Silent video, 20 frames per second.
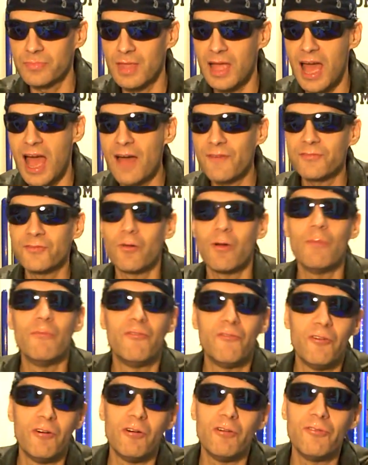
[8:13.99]
After I'm
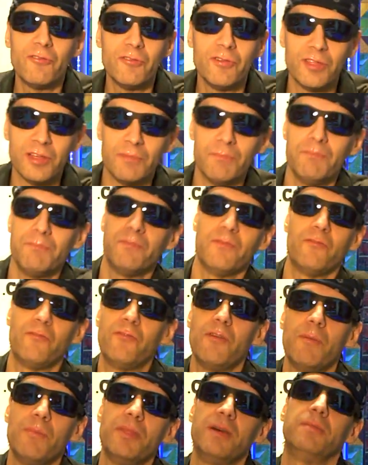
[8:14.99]
full for the
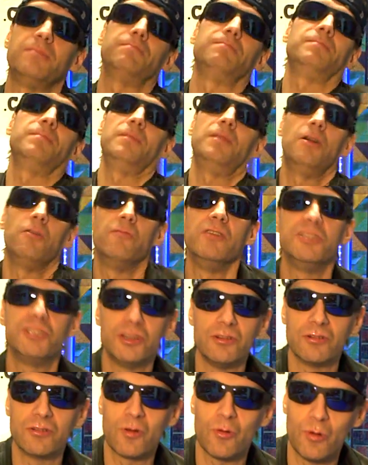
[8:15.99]
from the
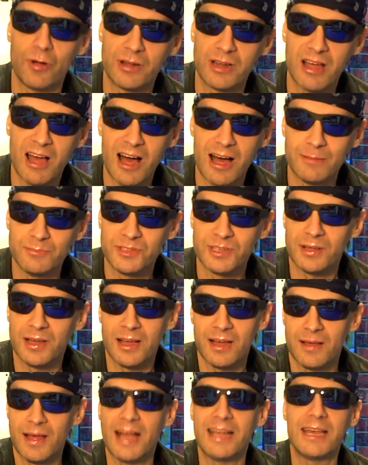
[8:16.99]
original corn cobs,
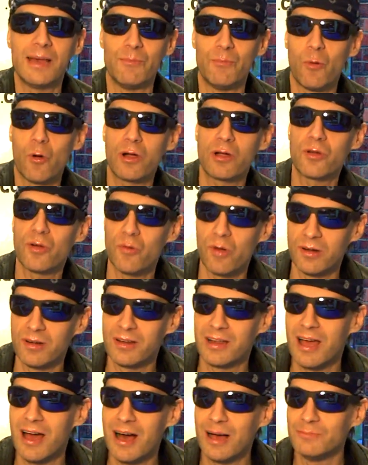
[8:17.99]
I get more
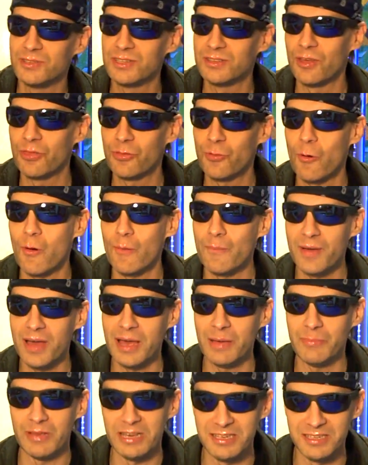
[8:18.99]
corn cobs to throw at
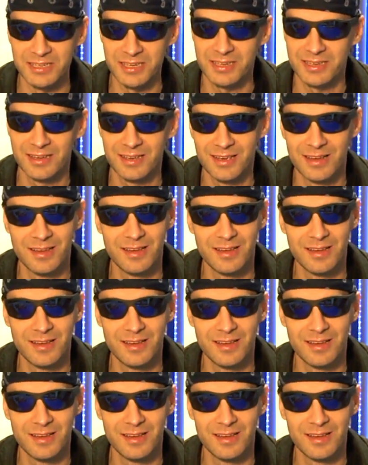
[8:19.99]
babies.